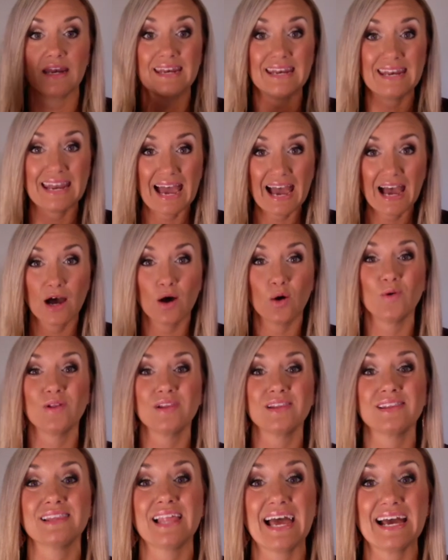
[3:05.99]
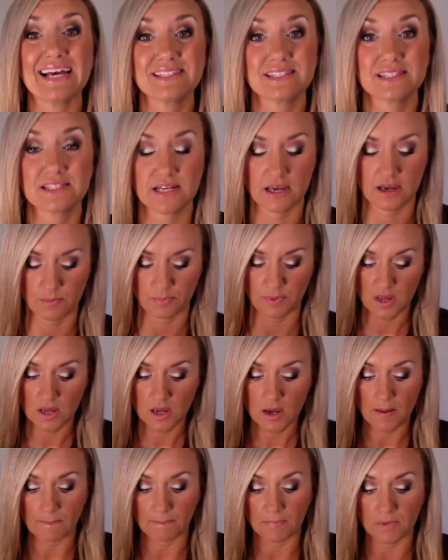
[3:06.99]
Now, last step,
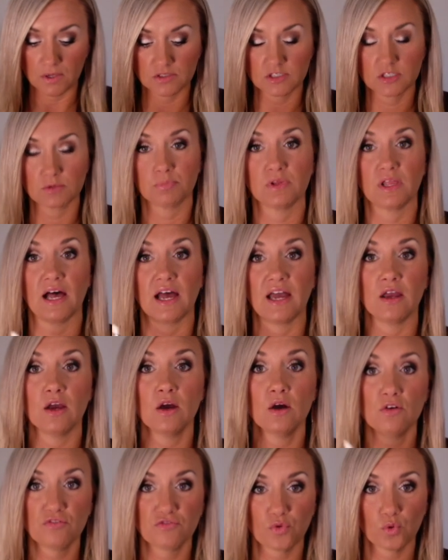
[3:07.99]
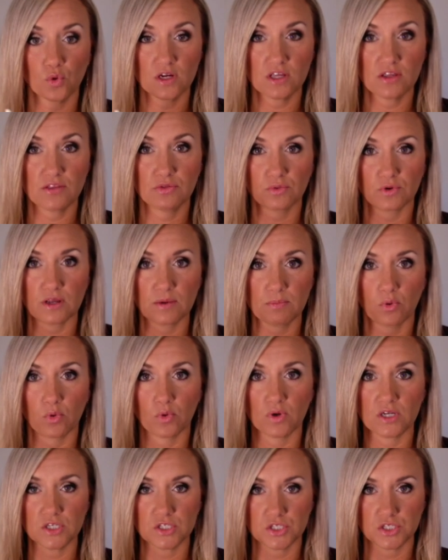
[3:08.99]
multiply
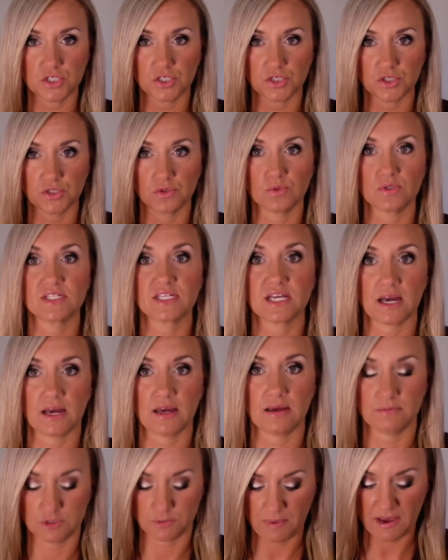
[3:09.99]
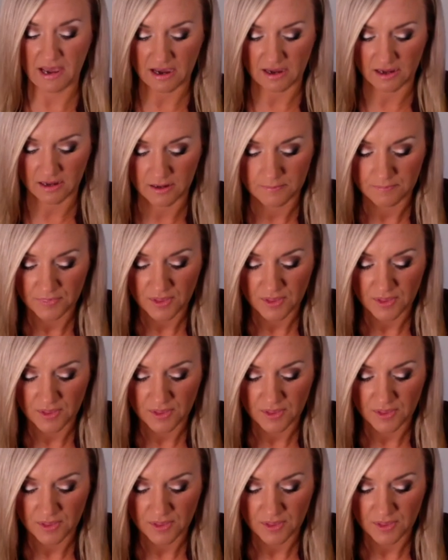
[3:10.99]
43.2 times pi,